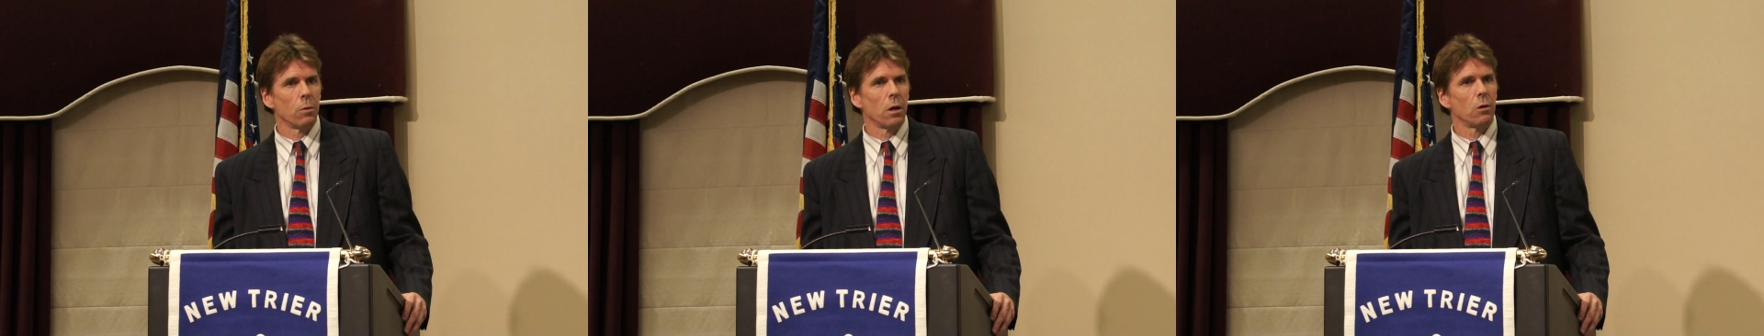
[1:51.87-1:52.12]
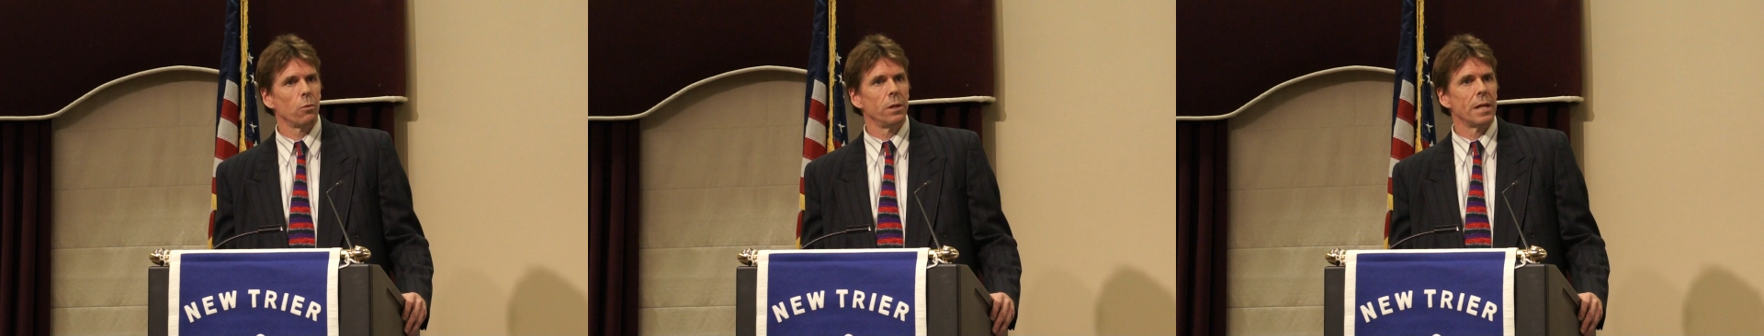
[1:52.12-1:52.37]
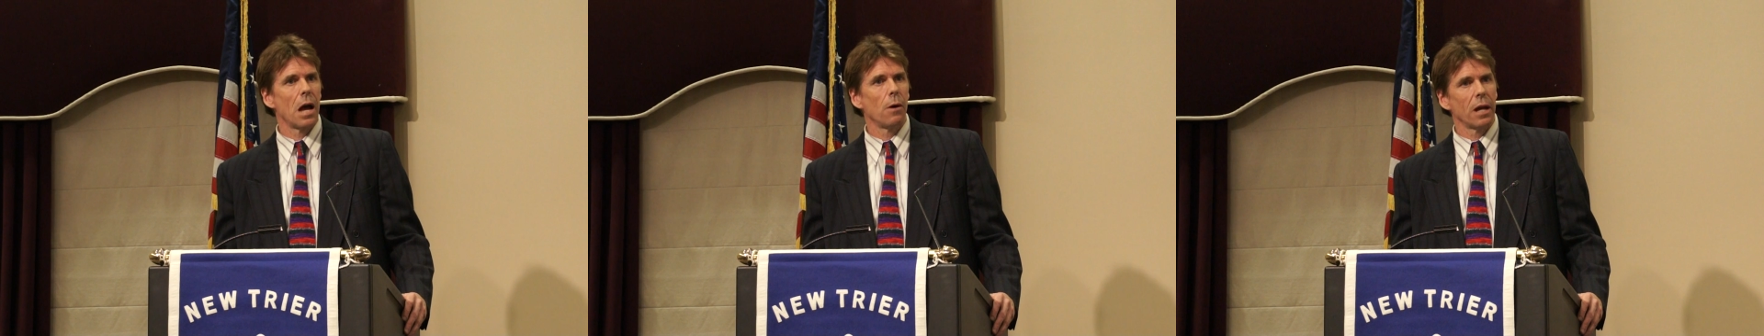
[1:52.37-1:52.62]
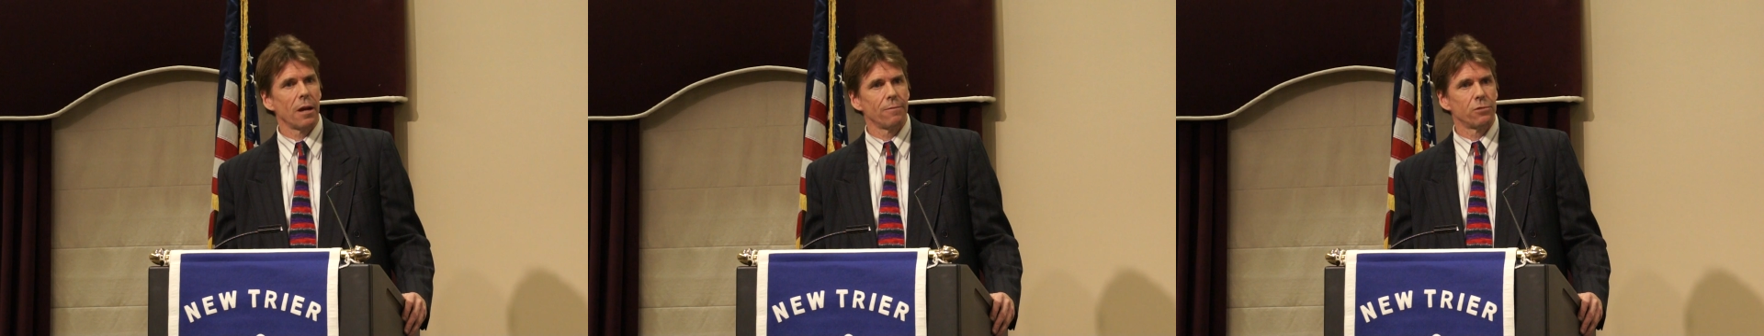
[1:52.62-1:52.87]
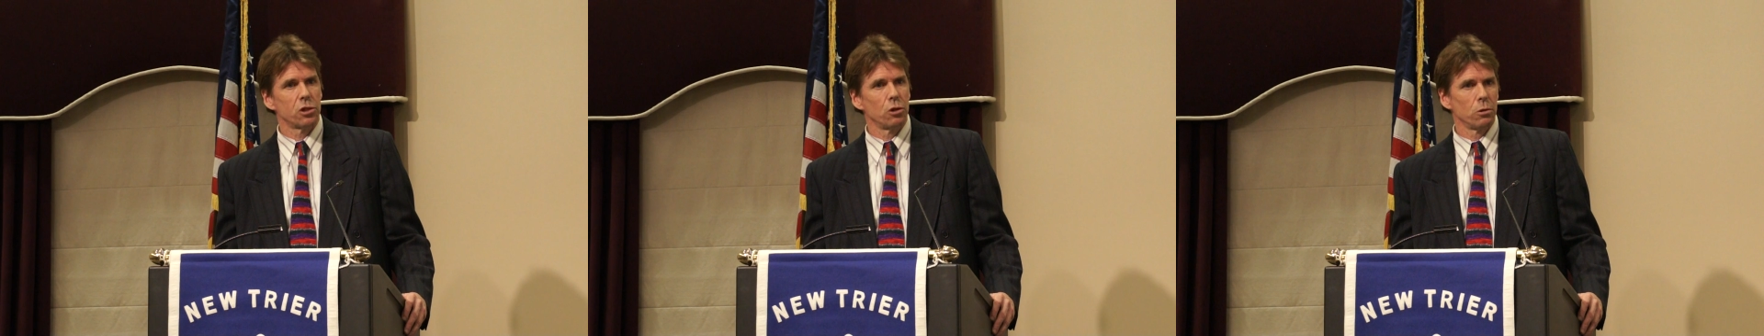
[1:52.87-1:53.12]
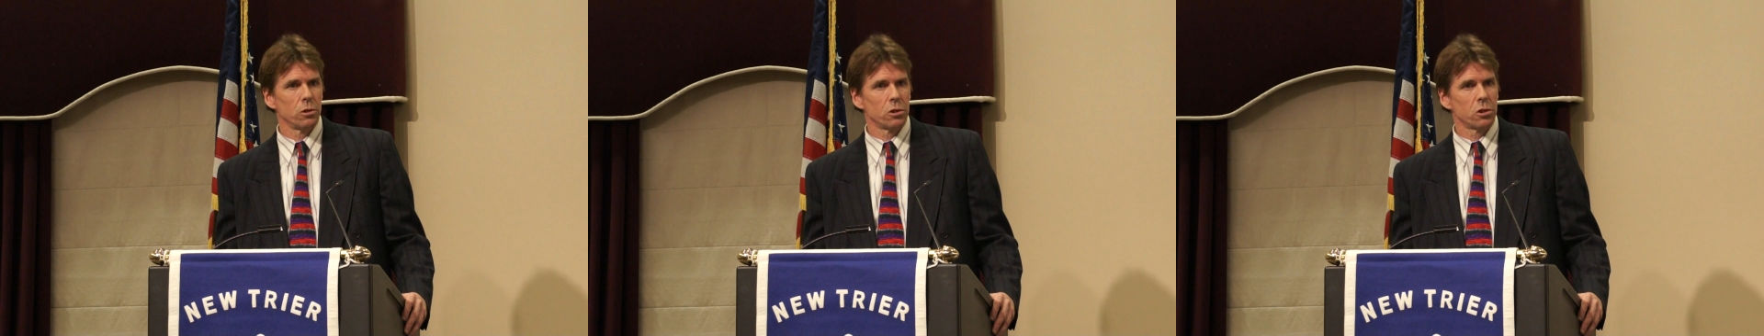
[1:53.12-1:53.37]
Well, we now have
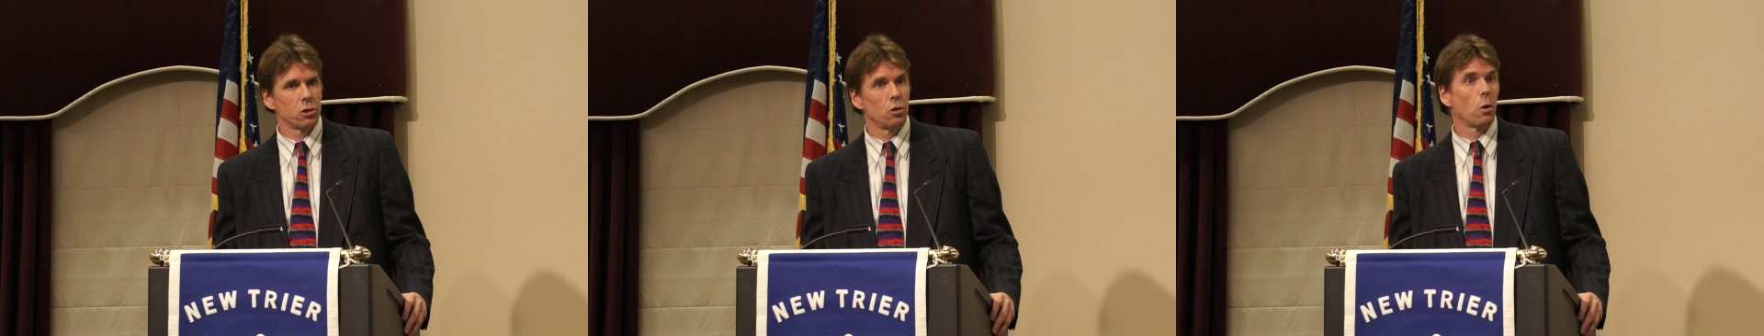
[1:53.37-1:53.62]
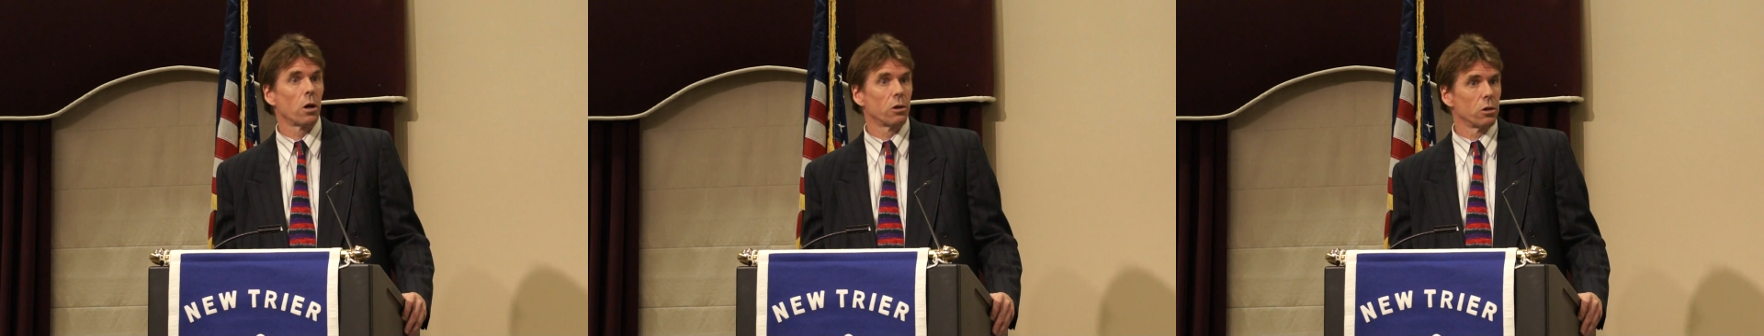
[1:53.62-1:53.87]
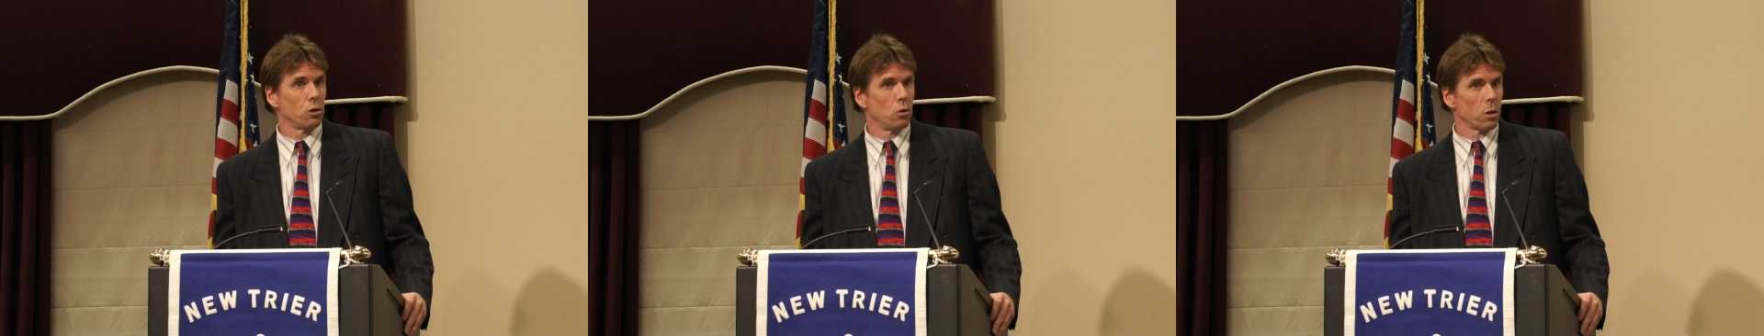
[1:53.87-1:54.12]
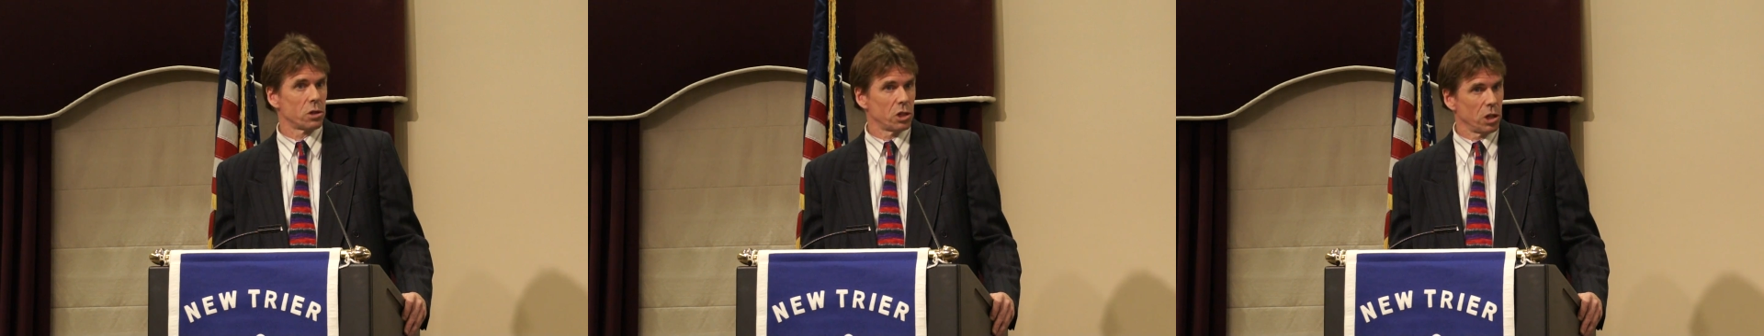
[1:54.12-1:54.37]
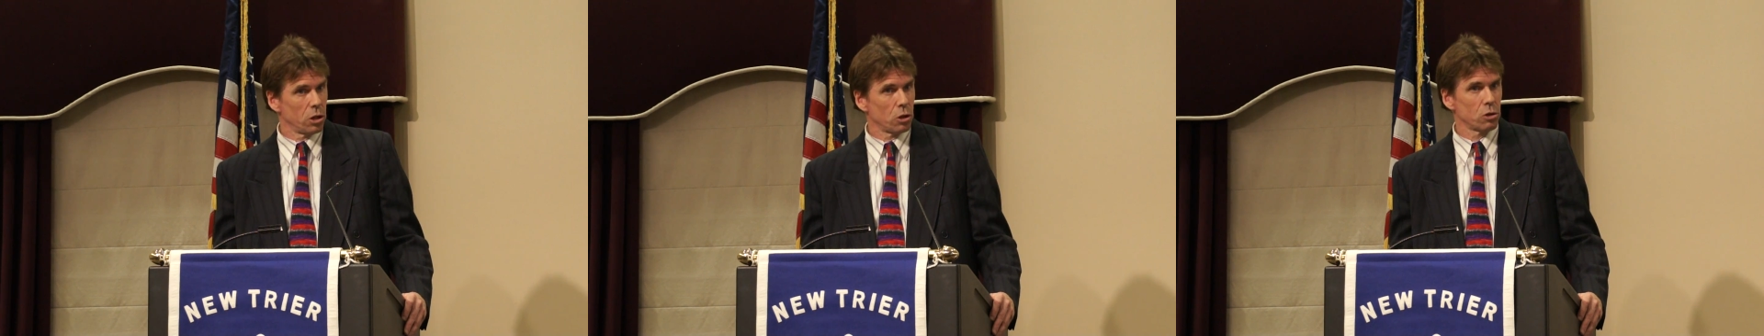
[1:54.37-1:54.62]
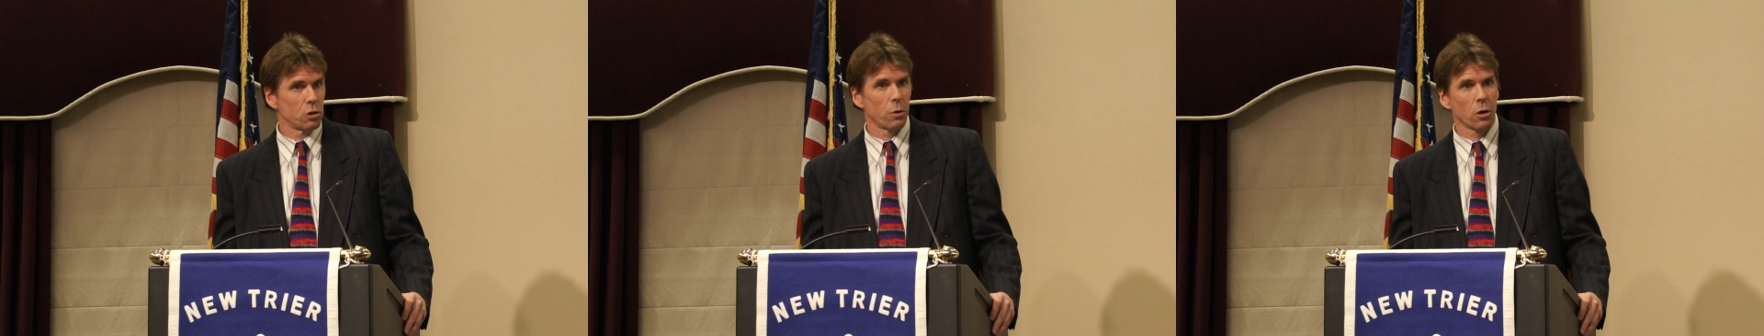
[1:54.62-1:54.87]
students who are
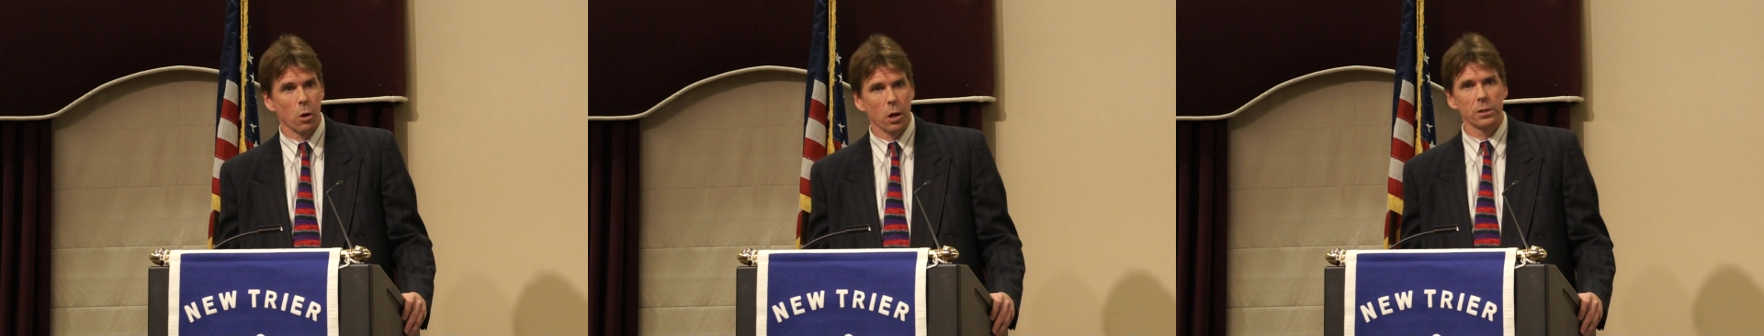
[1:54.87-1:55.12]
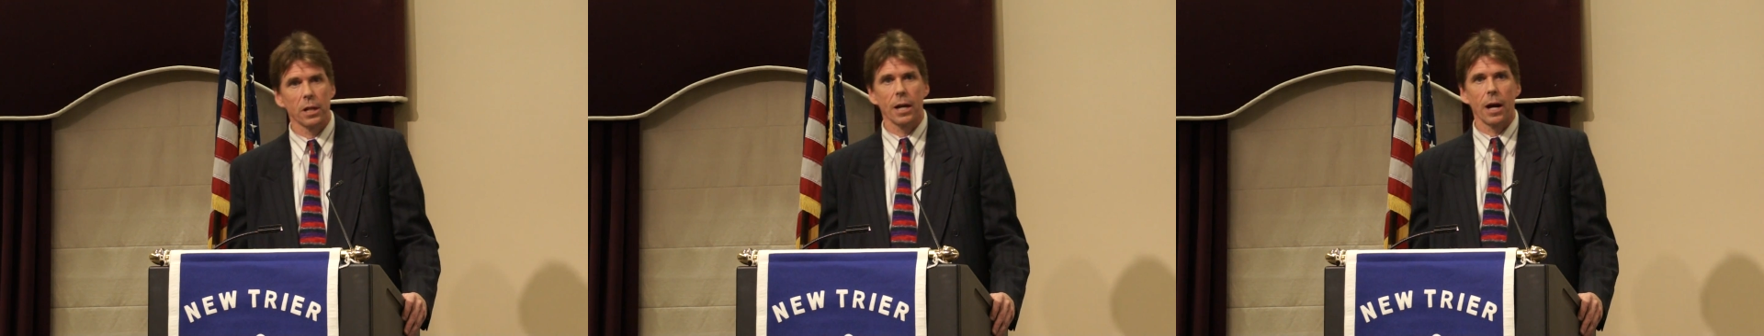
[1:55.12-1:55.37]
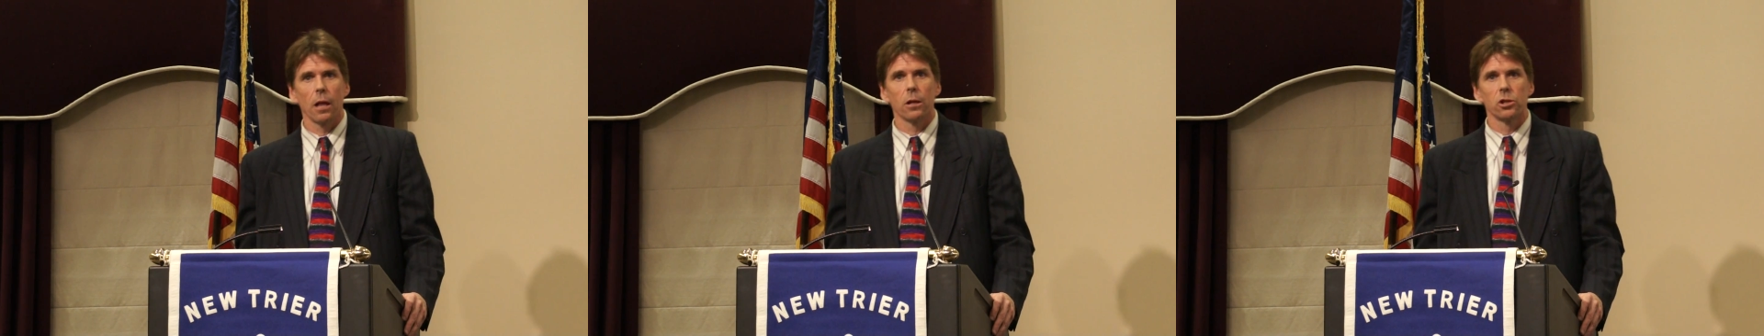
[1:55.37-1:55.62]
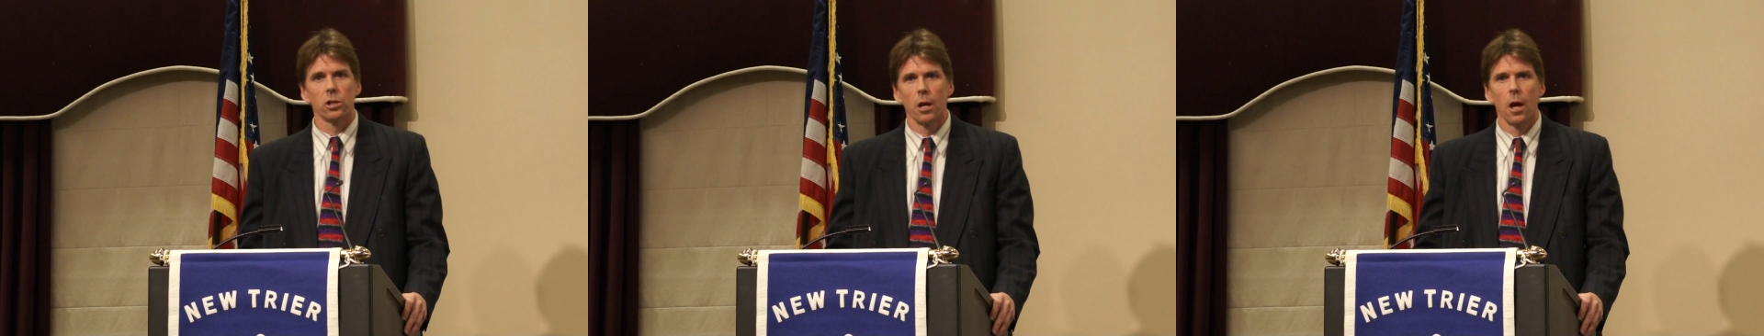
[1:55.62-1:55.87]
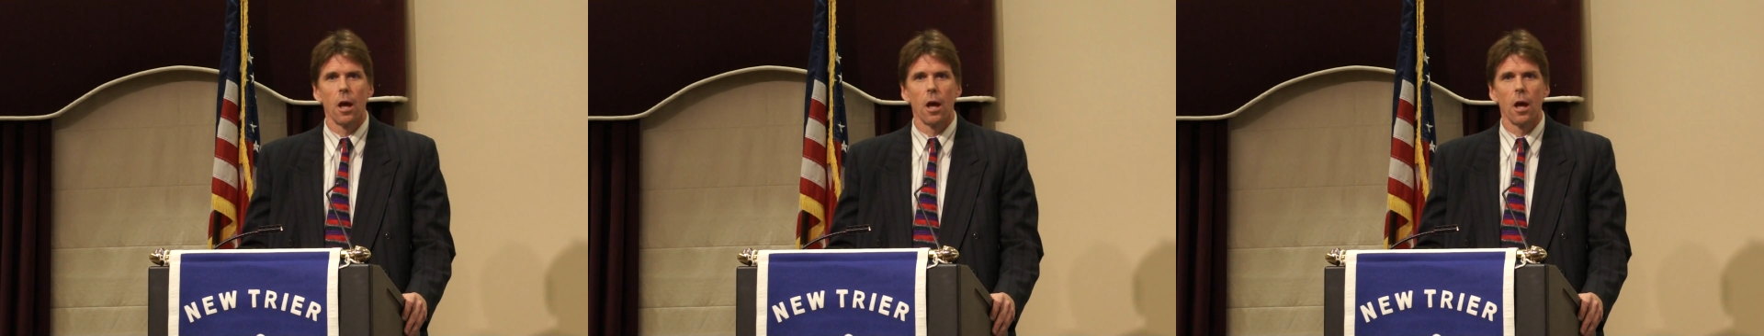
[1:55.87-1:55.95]
seniors, who are going on to college,